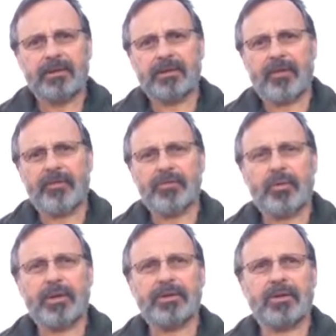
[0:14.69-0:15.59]
So there's
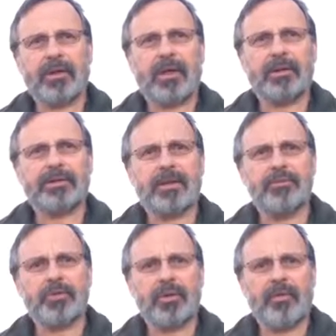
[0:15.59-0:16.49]
always some
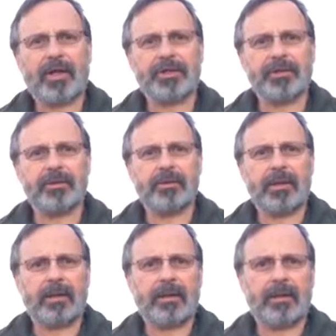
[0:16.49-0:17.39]
sort of action
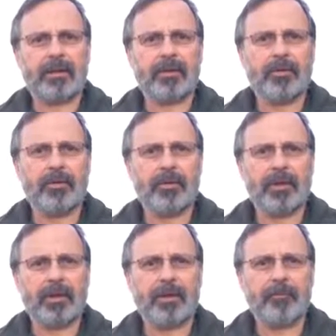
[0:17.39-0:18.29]

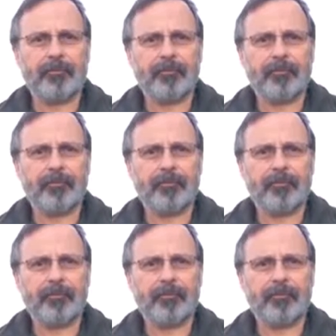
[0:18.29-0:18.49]
occurring here.